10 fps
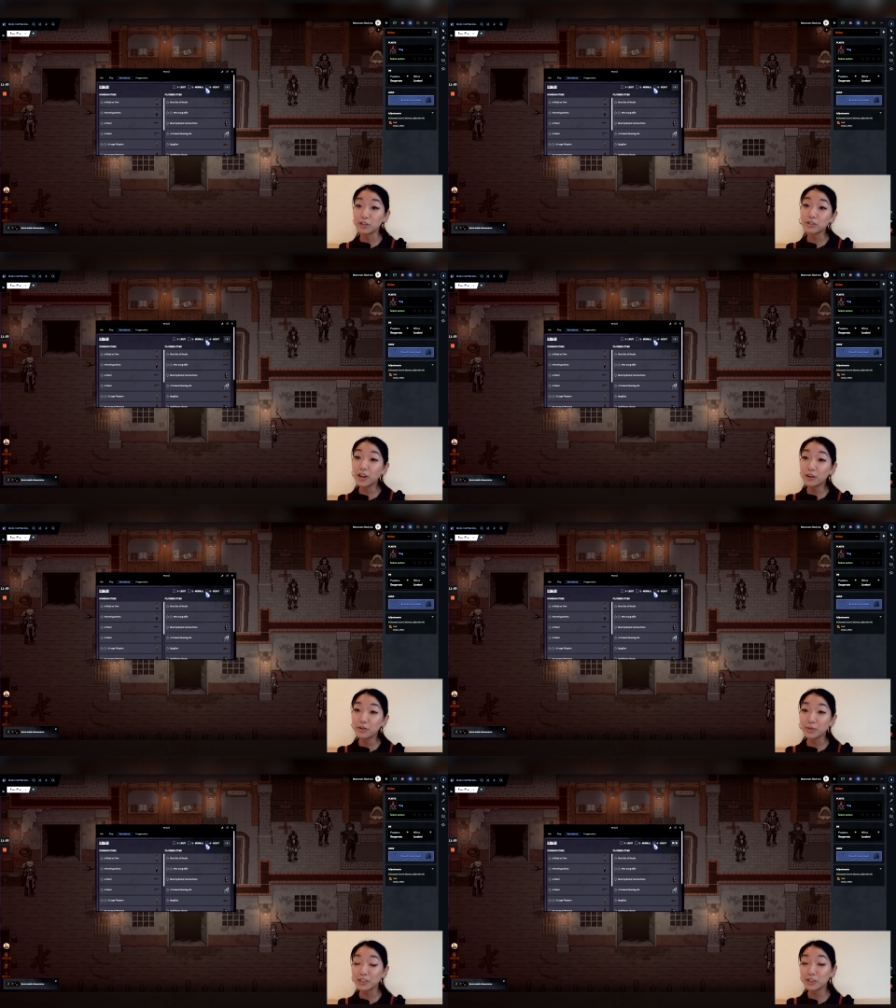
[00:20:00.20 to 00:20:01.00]
their load
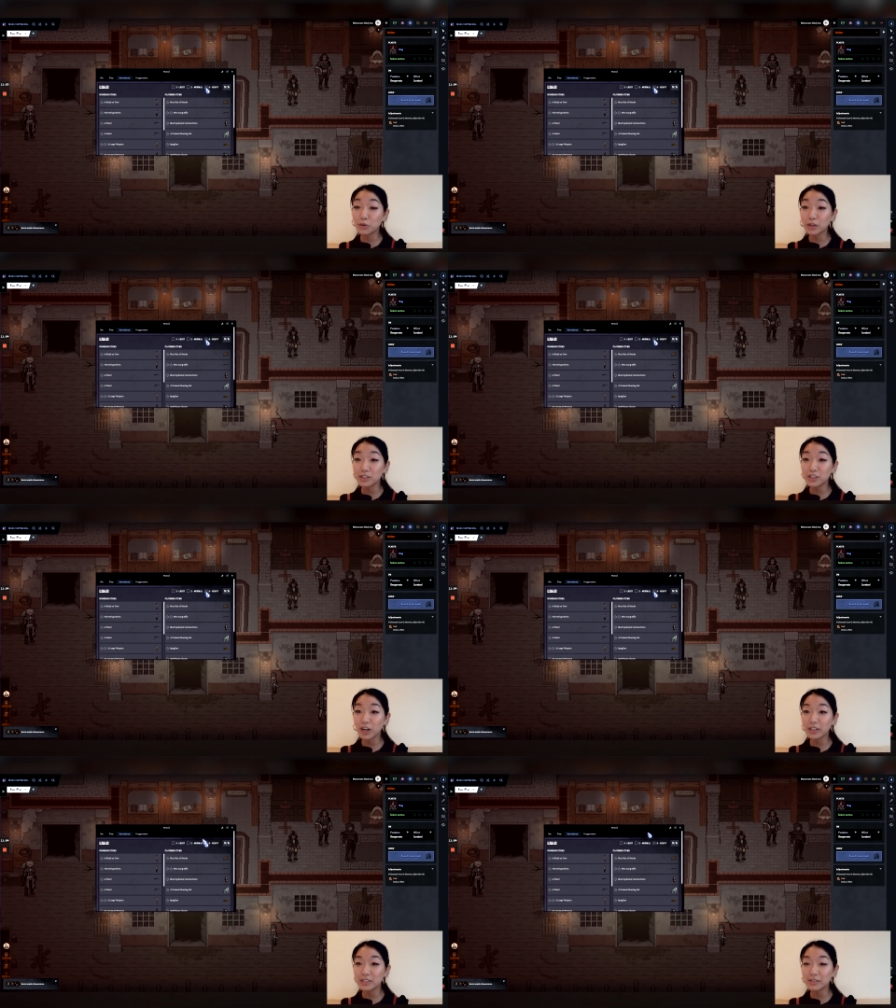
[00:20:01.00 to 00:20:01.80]
when scores
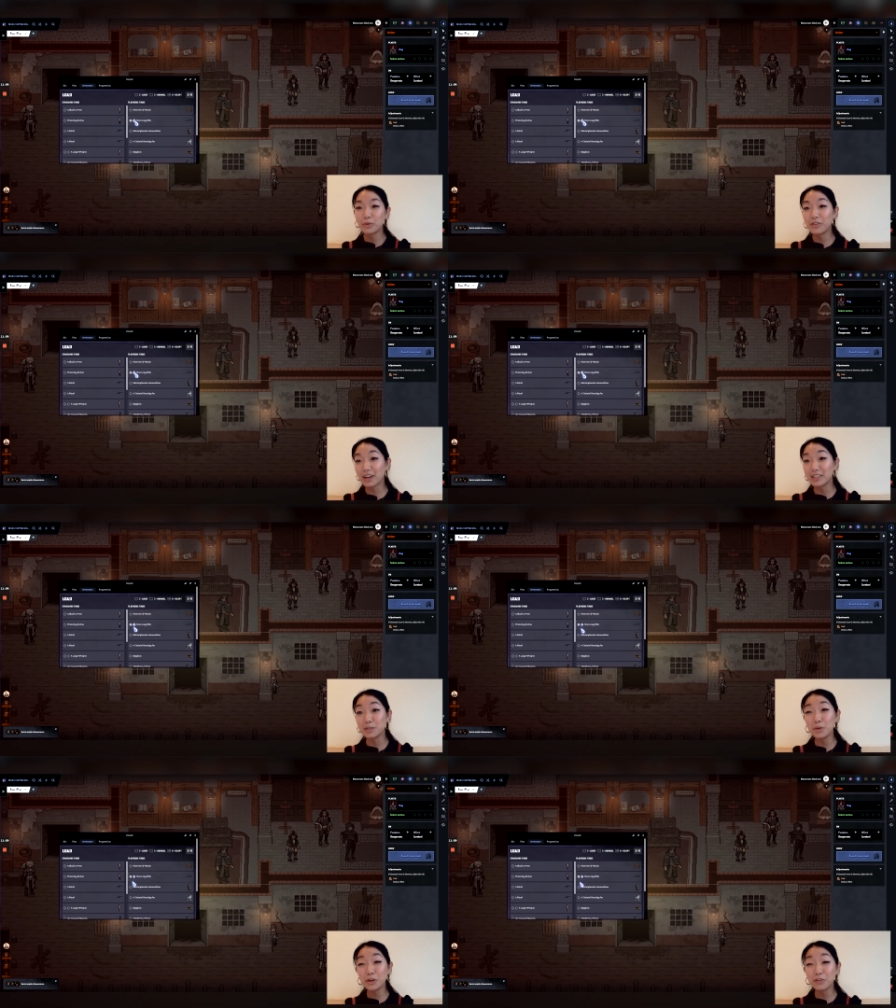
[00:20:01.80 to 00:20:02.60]
start. We've got these
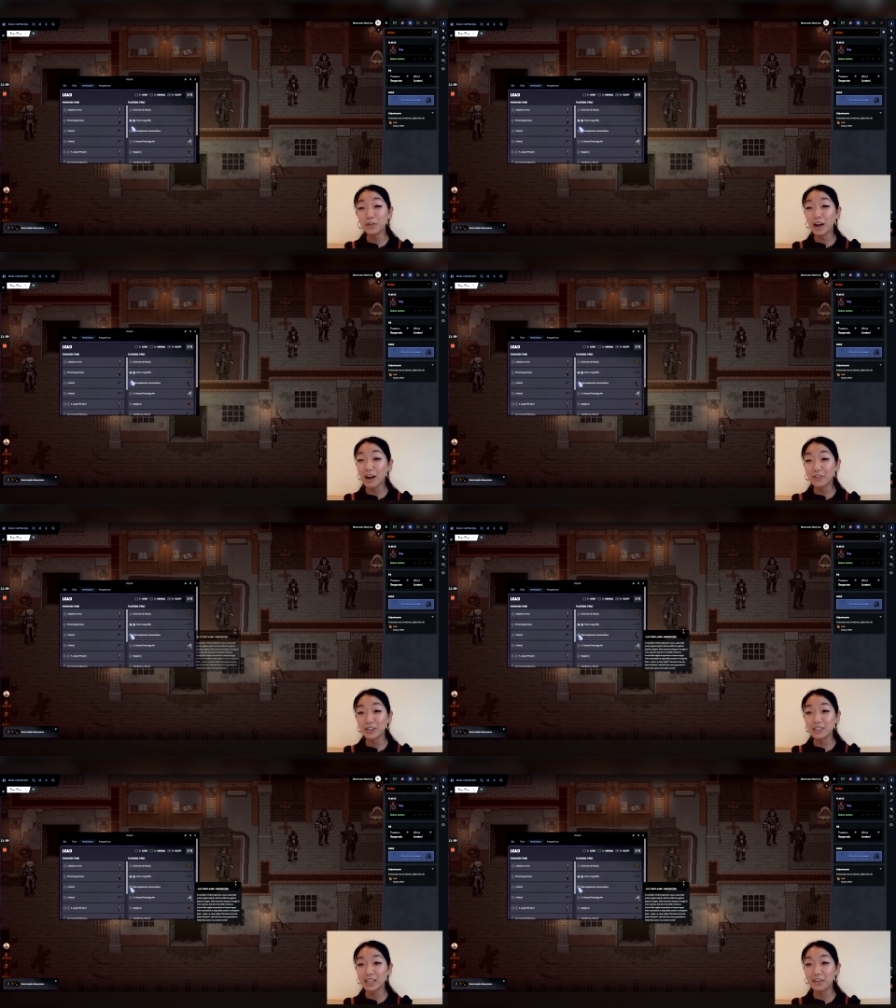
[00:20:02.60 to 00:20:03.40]
beautiful
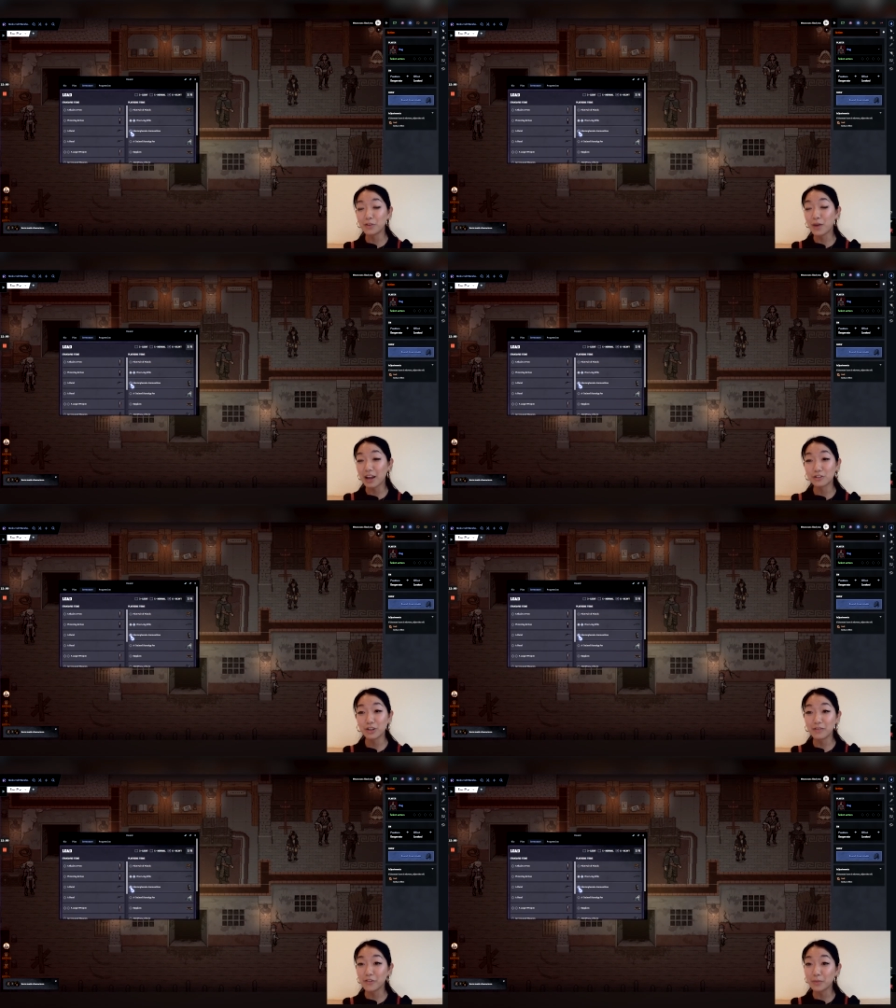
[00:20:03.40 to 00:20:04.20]
hovers that give you
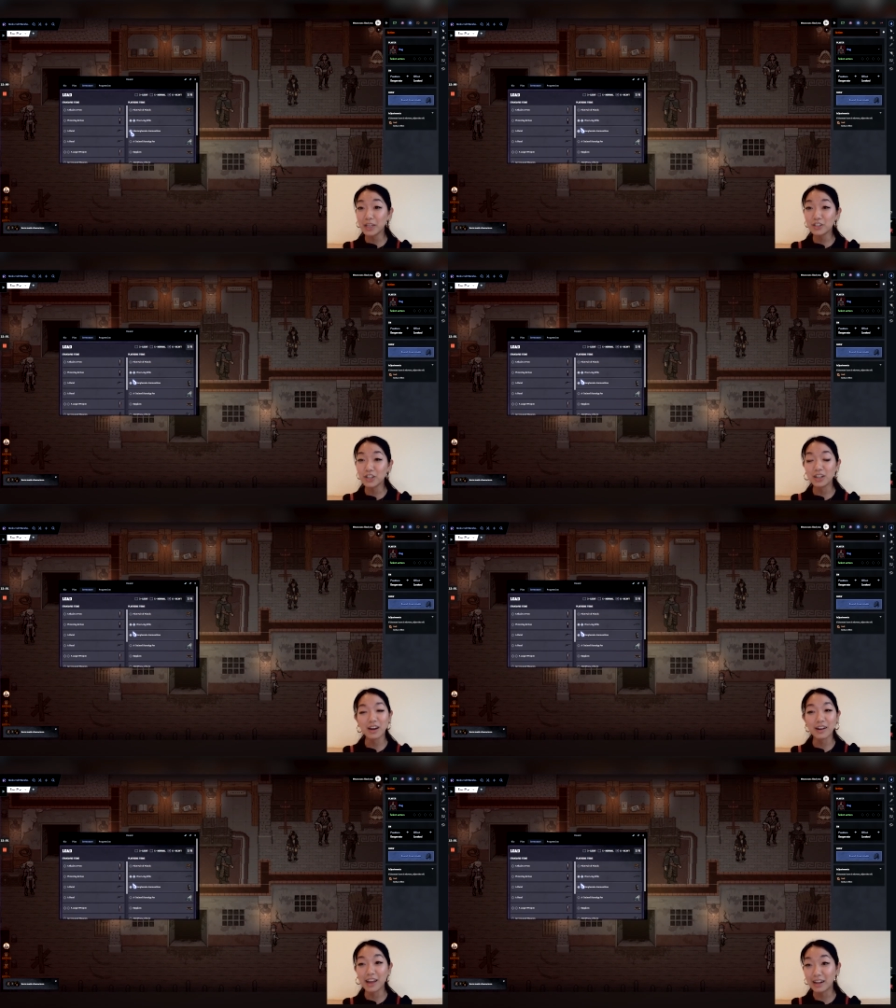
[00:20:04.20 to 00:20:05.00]
extra information
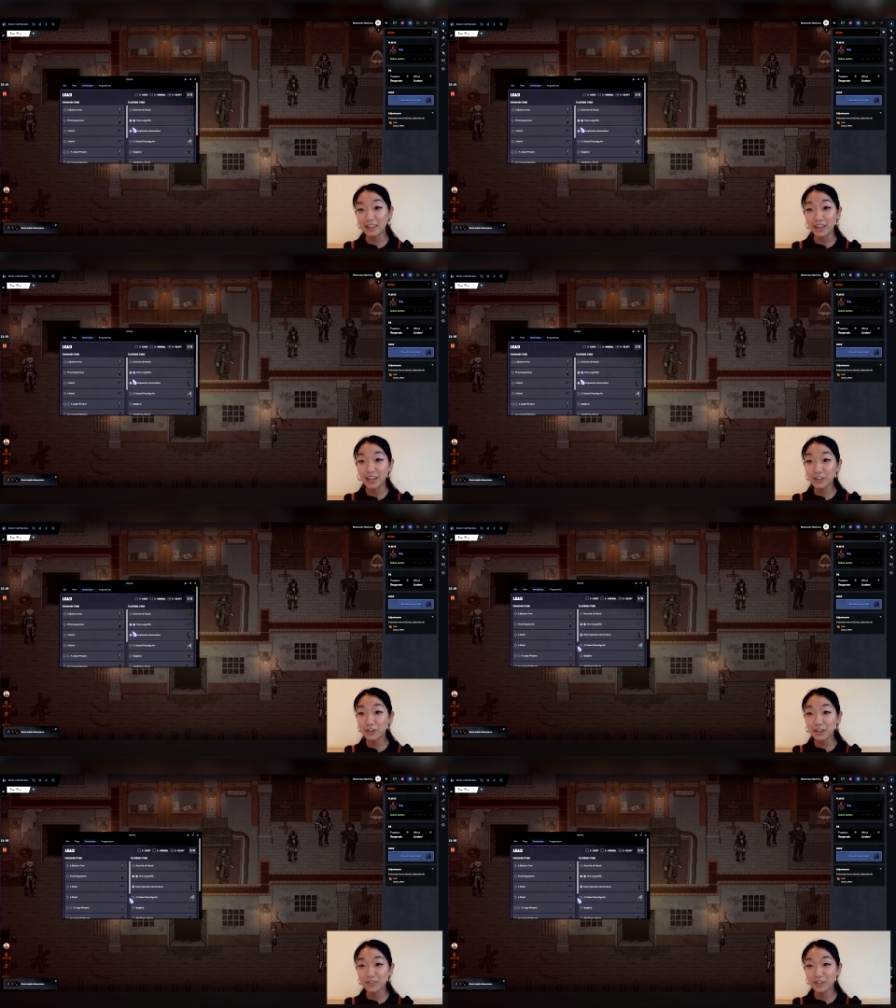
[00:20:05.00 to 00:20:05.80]
on anything in
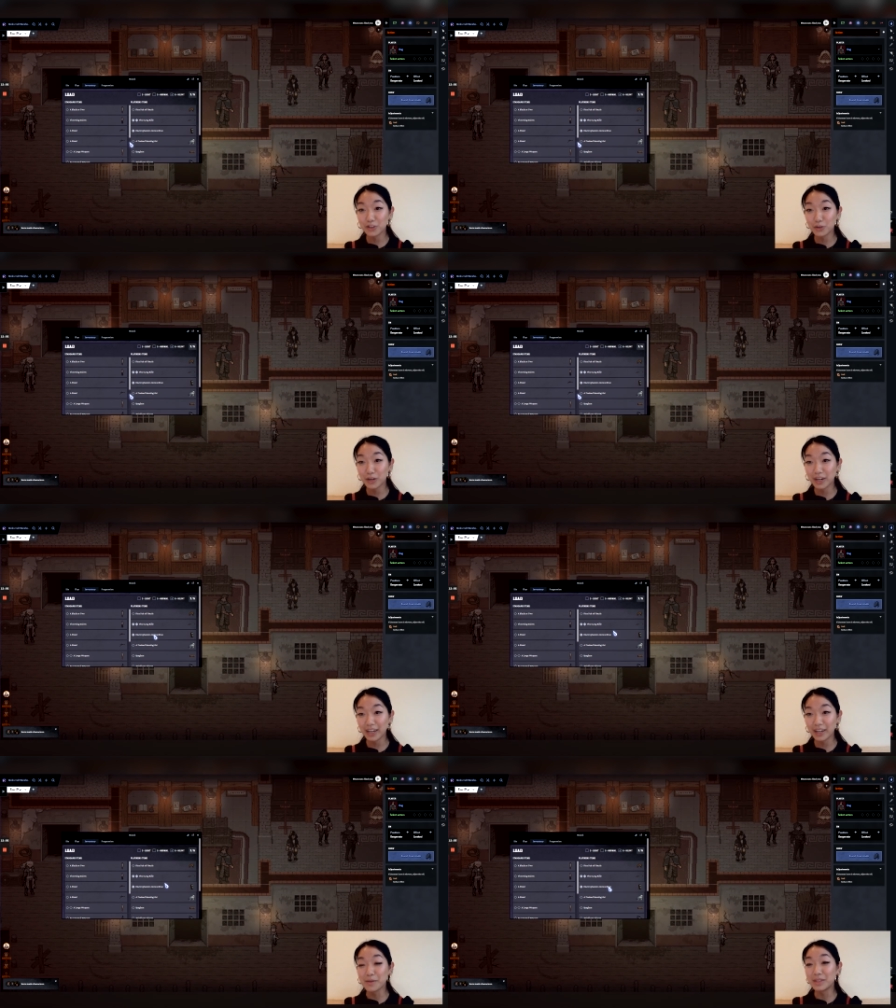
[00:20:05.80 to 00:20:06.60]
your
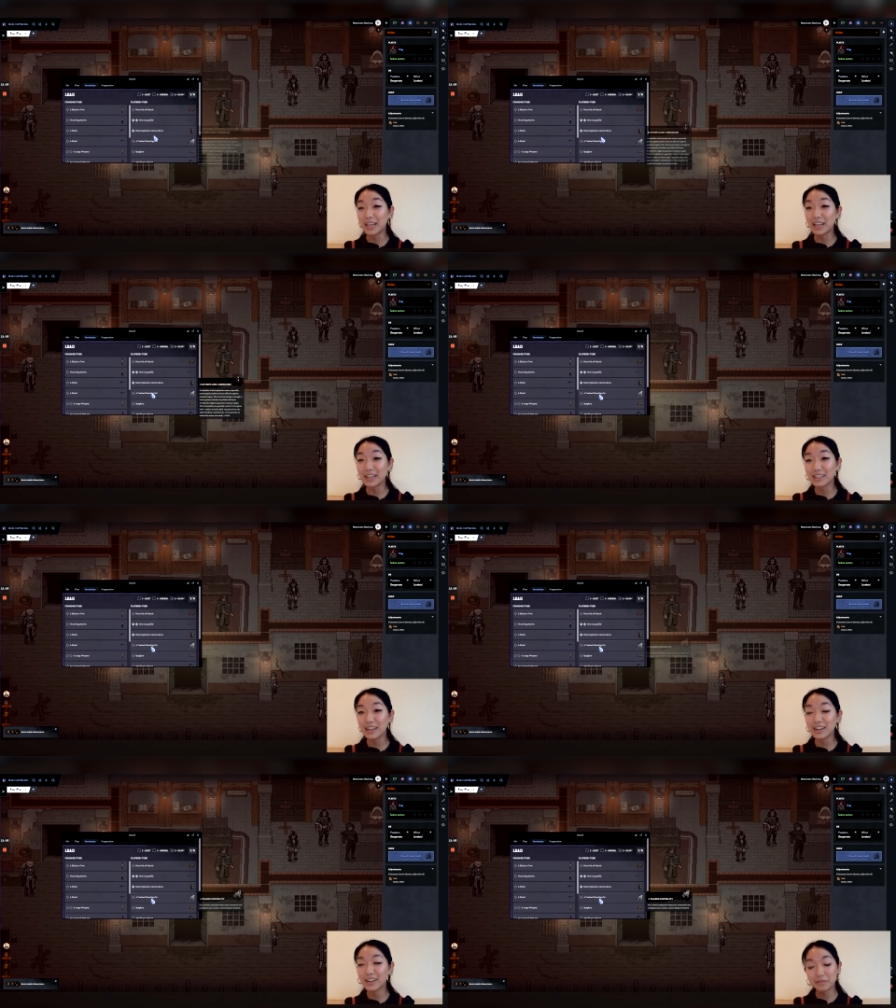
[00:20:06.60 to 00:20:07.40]
inventory, and they can
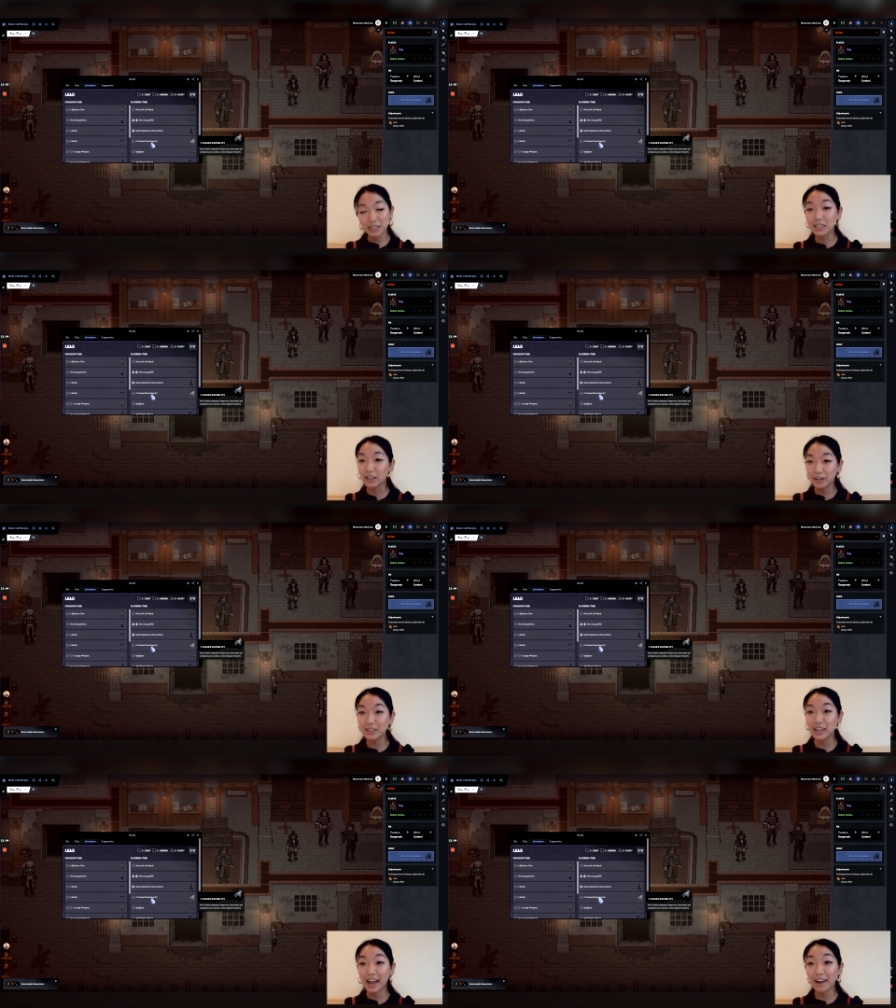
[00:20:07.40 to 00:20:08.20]
click, declare
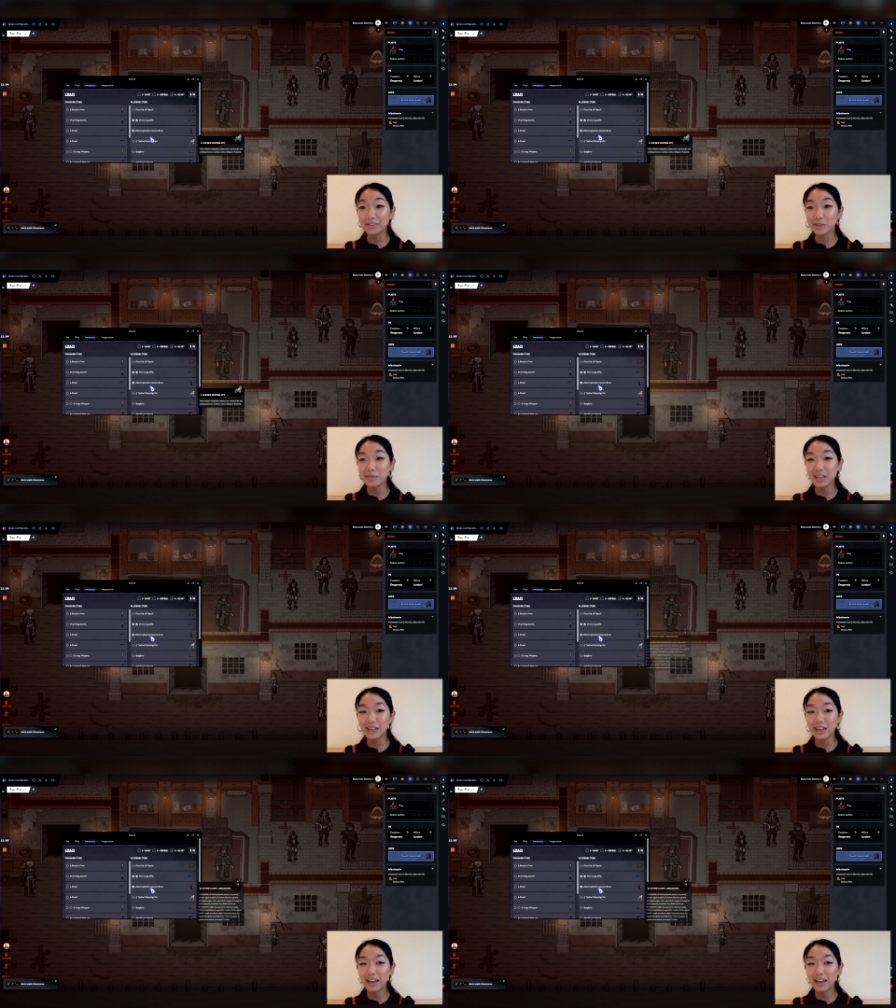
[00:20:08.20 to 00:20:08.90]
that they have something,